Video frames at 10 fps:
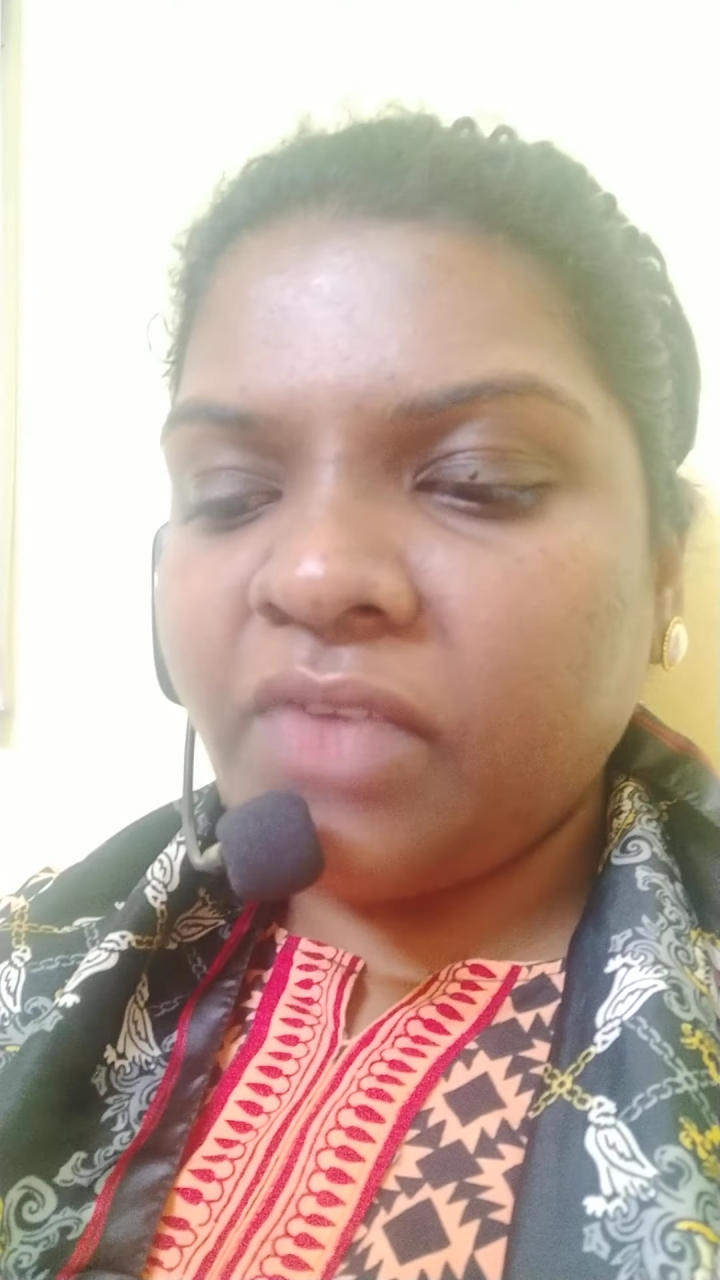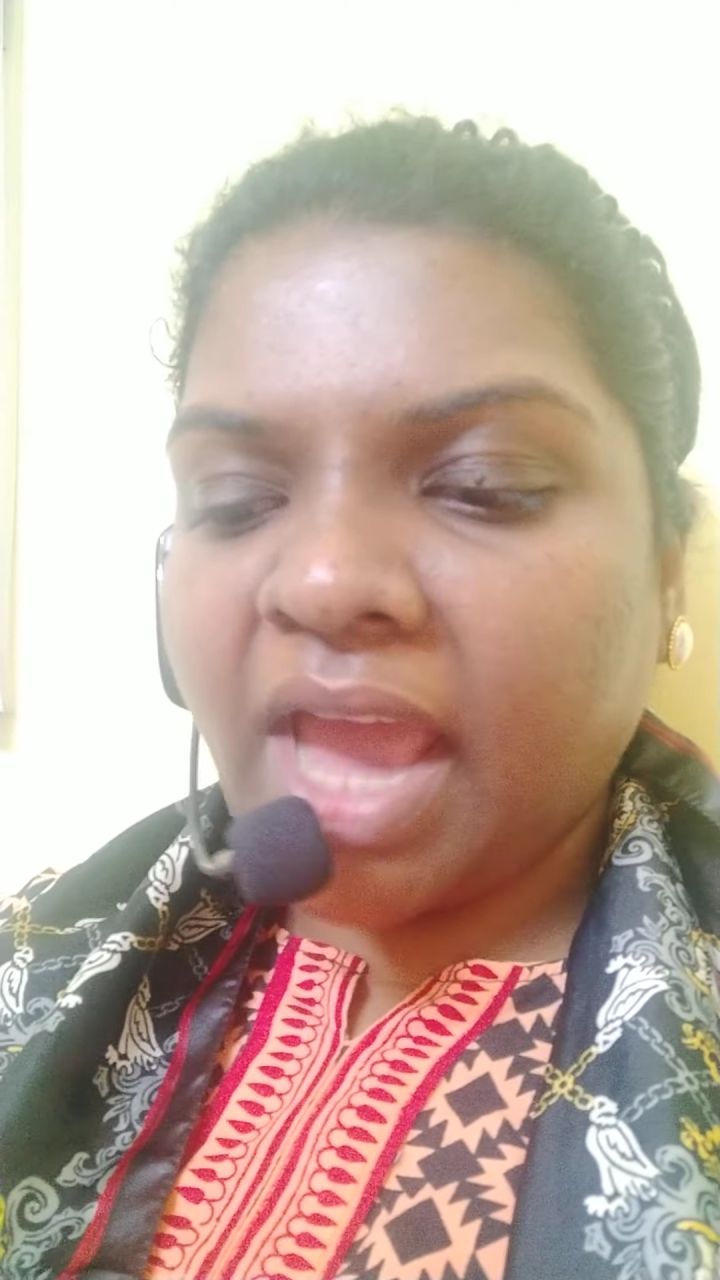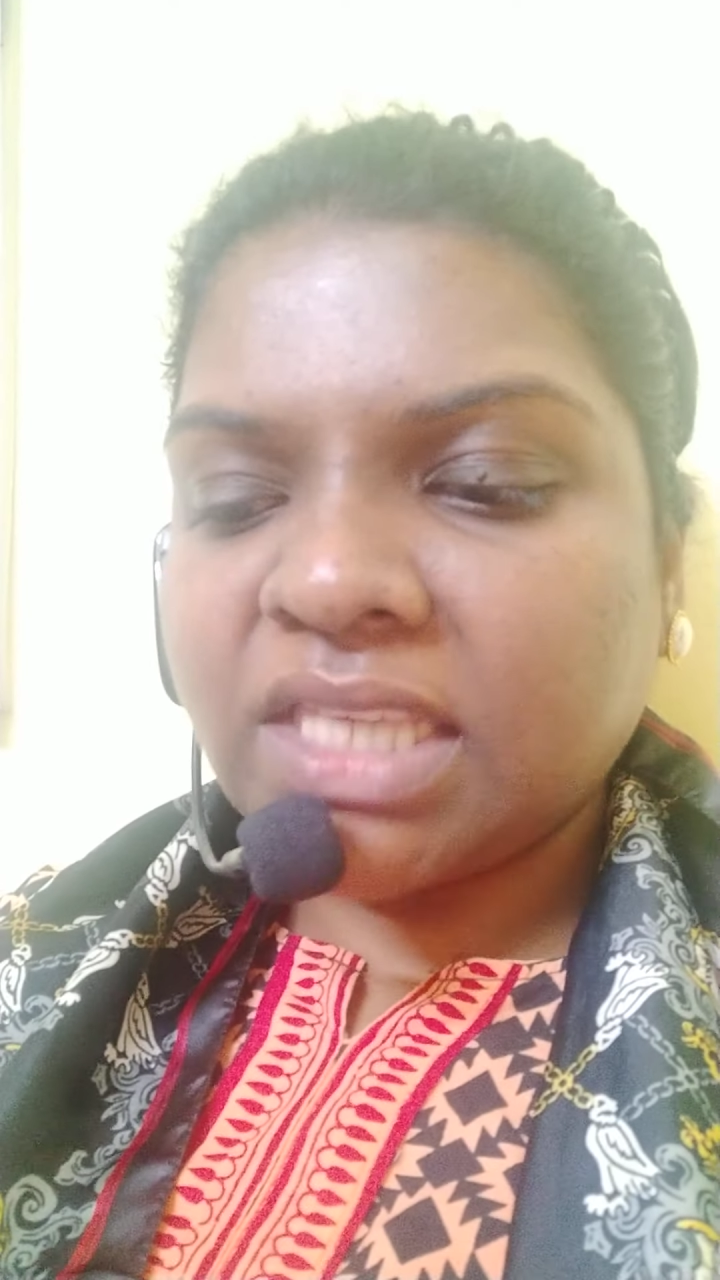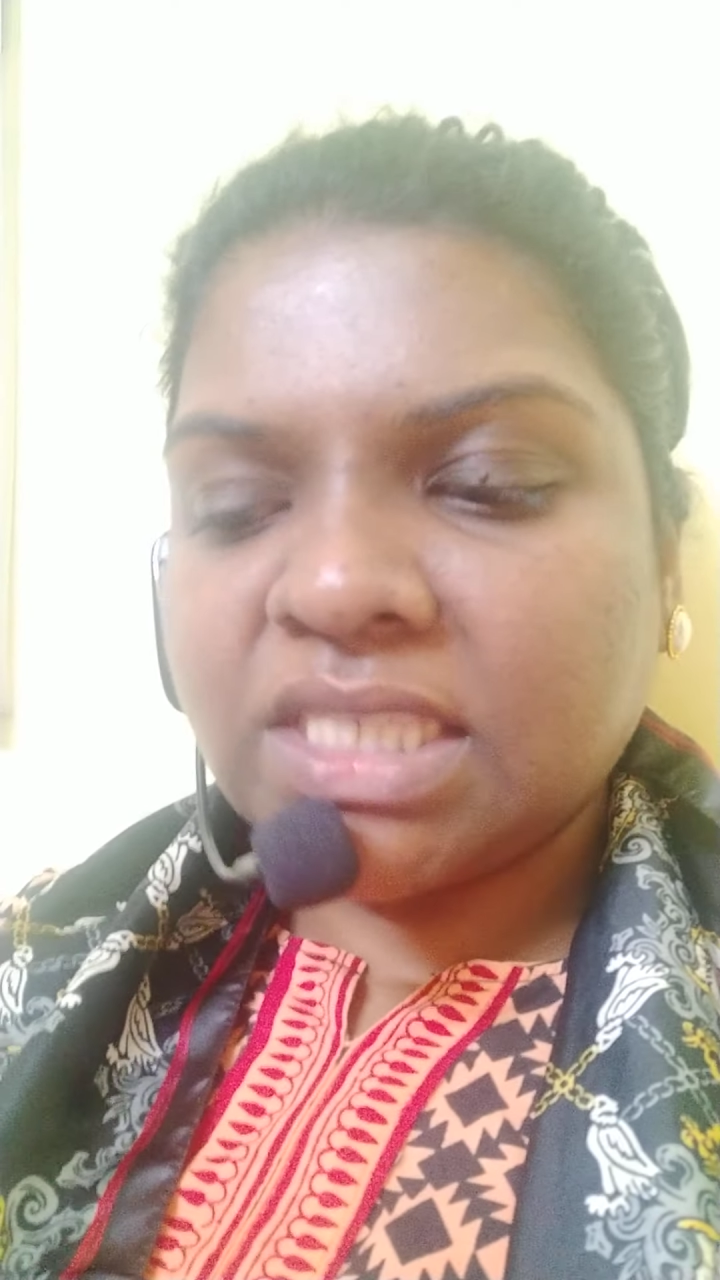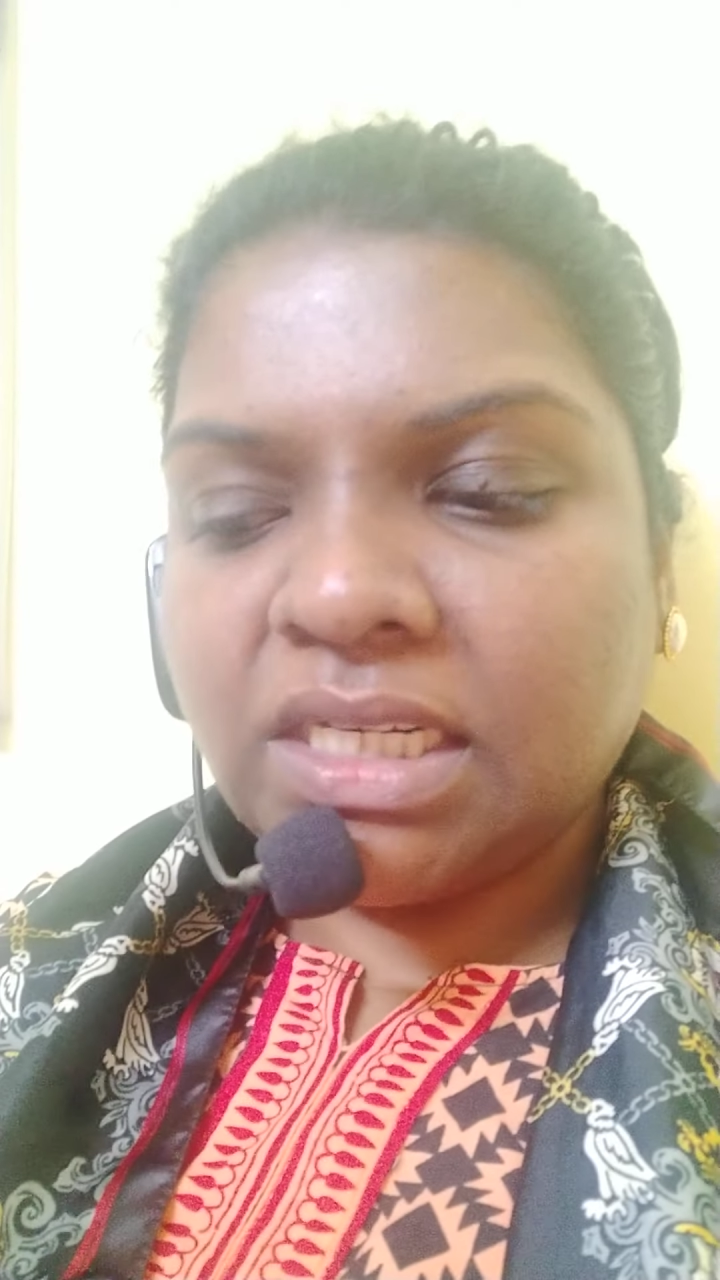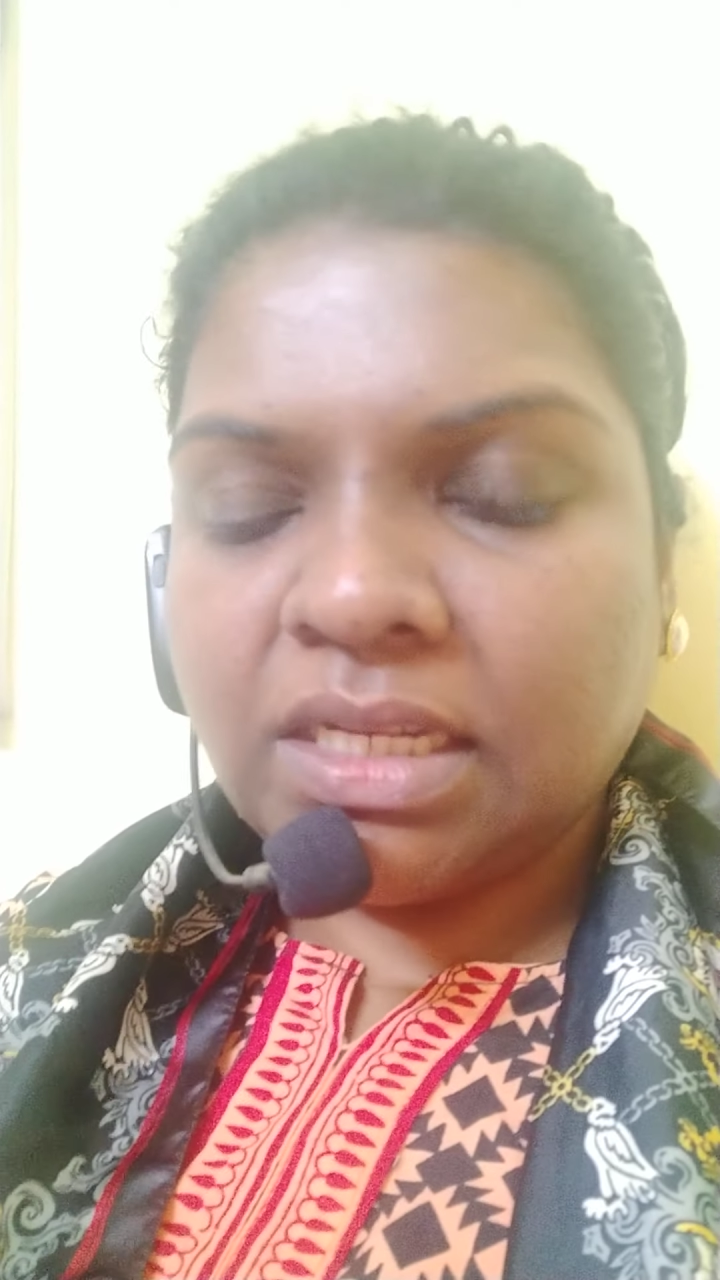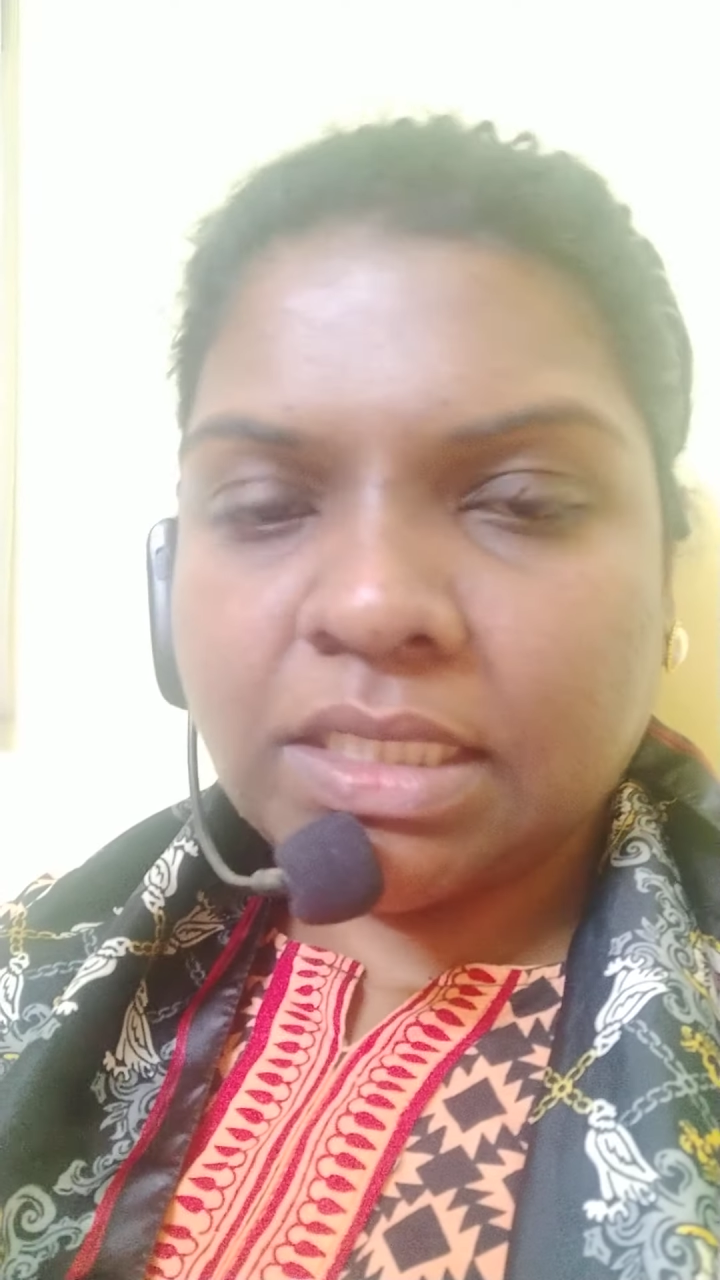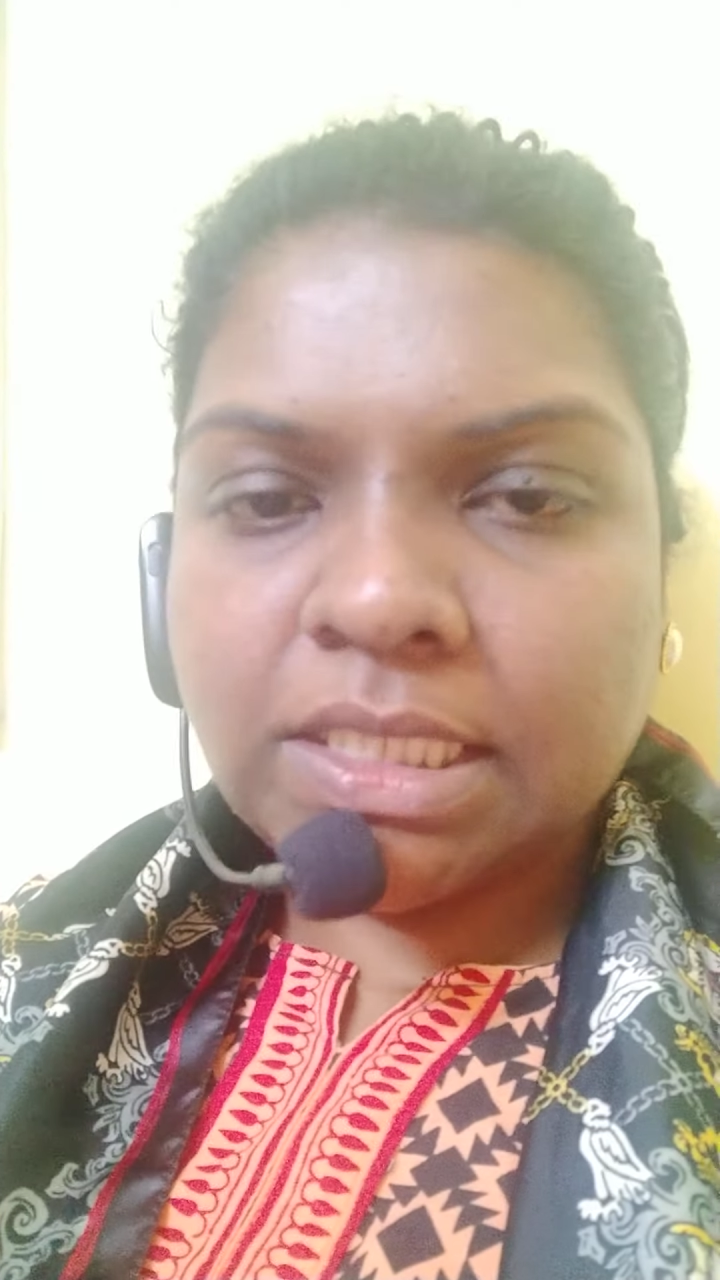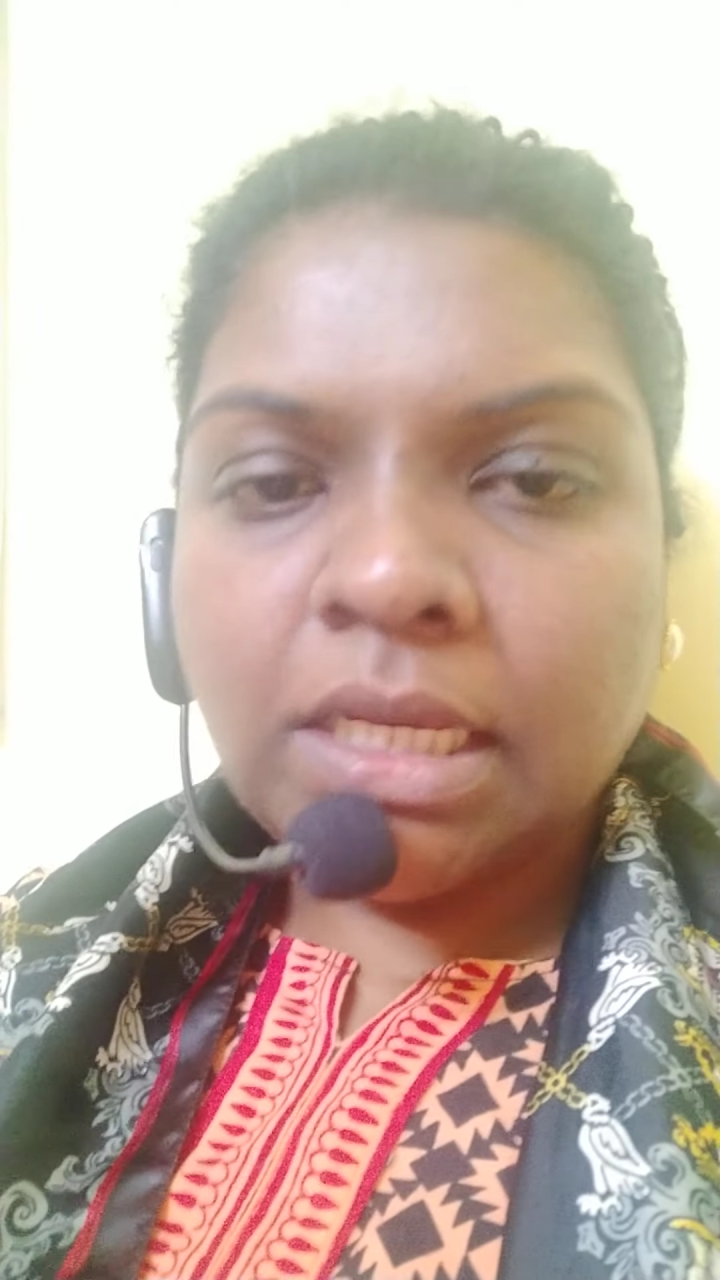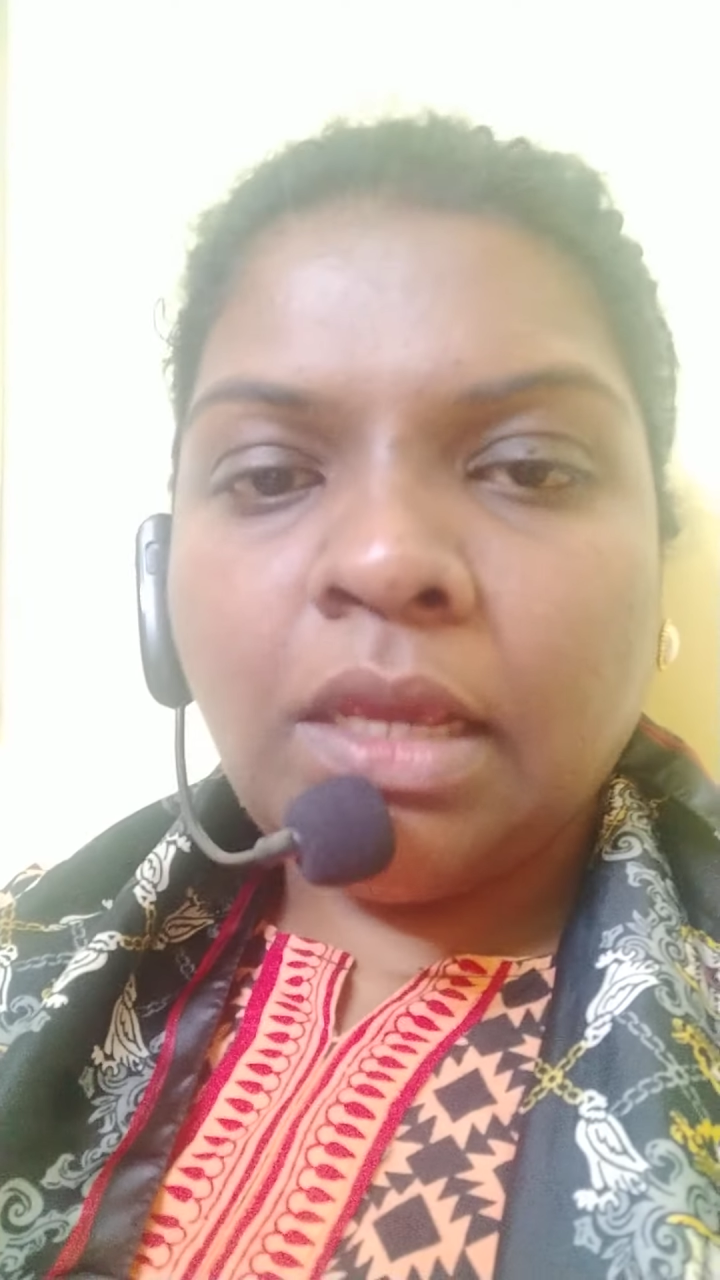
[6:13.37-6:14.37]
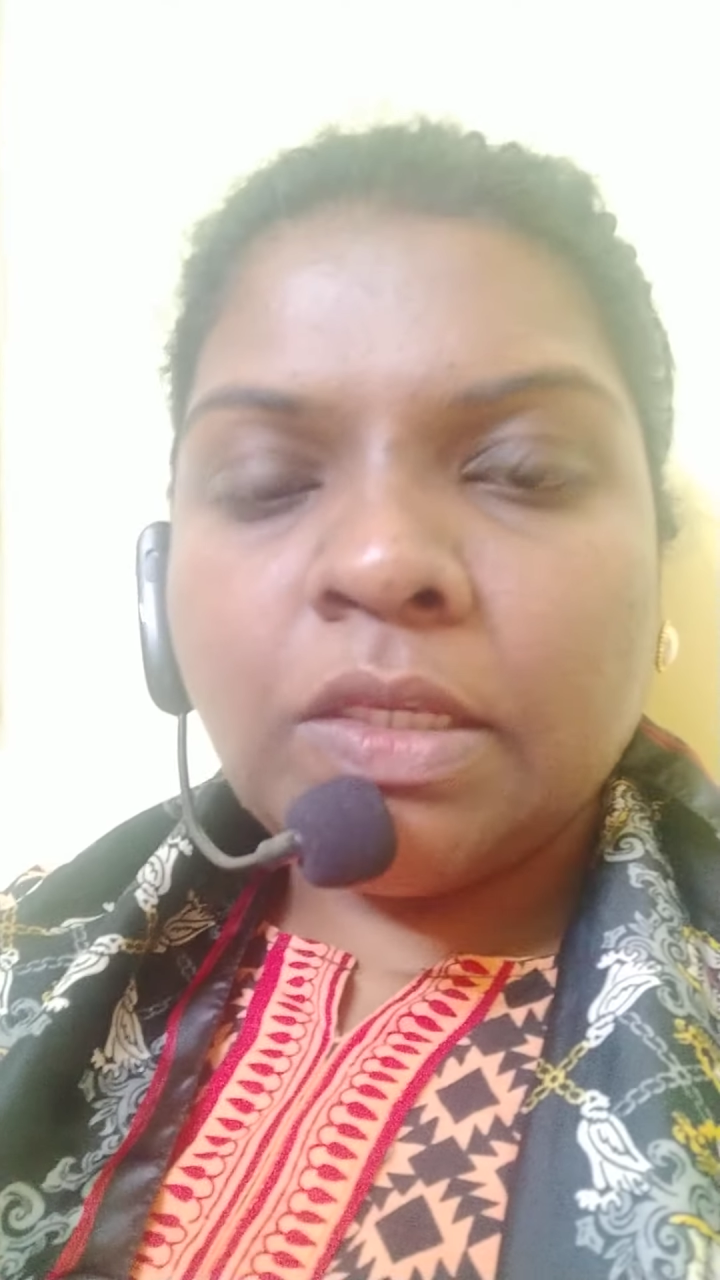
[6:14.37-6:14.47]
accidents.